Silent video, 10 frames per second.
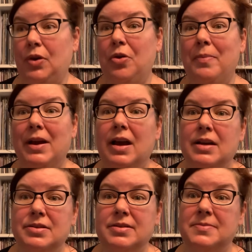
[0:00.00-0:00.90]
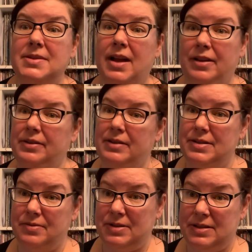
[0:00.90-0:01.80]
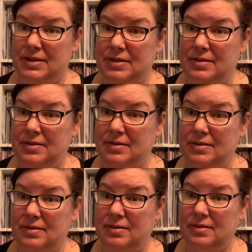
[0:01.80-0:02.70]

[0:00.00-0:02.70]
oh my gosh, some scholarly sources.